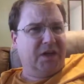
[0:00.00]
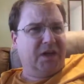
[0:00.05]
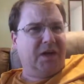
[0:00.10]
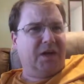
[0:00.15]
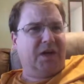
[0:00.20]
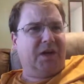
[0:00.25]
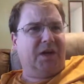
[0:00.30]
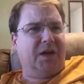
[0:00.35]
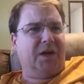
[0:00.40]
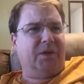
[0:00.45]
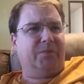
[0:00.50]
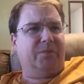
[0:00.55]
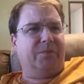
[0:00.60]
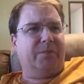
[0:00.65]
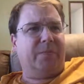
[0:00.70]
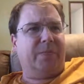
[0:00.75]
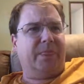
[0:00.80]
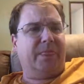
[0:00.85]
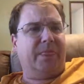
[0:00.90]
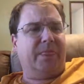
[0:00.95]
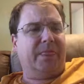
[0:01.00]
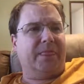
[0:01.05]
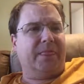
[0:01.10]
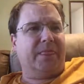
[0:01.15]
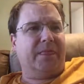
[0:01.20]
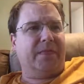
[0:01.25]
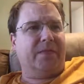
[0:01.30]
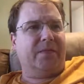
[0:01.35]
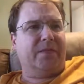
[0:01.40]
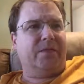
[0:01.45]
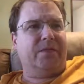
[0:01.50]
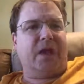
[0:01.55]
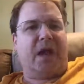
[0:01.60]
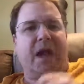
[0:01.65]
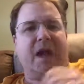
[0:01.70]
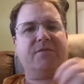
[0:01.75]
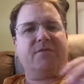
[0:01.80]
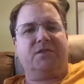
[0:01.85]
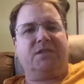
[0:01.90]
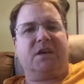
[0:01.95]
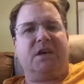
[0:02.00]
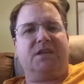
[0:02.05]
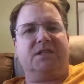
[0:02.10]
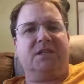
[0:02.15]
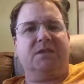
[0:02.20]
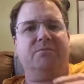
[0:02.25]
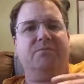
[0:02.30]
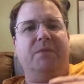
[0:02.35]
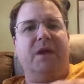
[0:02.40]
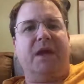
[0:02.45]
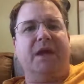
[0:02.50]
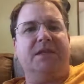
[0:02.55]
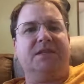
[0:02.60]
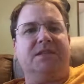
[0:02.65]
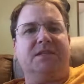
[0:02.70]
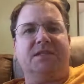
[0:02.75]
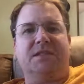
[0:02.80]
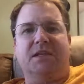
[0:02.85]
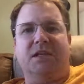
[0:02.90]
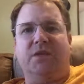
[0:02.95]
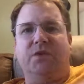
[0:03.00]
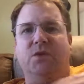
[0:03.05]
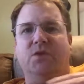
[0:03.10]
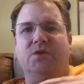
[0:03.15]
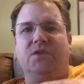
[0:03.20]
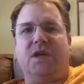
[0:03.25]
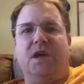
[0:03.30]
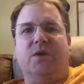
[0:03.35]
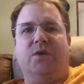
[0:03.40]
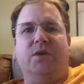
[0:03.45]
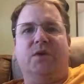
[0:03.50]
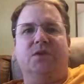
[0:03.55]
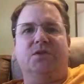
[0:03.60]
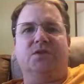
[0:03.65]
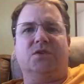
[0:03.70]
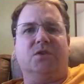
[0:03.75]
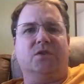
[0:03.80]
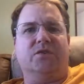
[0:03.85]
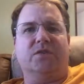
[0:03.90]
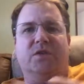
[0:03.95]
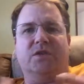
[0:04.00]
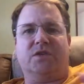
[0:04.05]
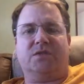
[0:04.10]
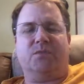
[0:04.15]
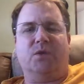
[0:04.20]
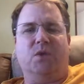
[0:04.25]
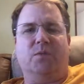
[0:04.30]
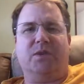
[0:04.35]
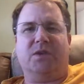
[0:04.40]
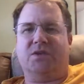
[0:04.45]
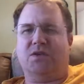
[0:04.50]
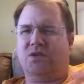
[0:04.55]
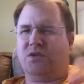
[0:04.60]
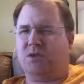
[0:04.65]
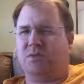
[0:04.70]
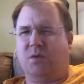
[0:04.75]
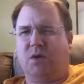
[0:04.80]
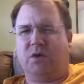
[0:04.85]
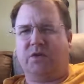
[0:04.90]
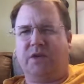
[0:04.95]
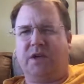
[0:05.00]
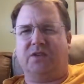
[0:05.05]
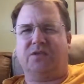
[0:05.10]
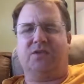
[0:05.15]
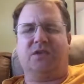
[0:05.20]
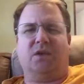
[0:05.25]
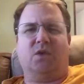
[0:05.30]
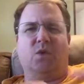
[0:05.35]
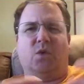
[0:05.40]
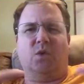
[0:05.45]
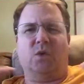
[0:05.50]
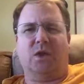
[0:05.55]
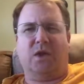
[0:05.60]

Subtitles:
The advertising base in those areas are very small because they're small towns, not a whole lot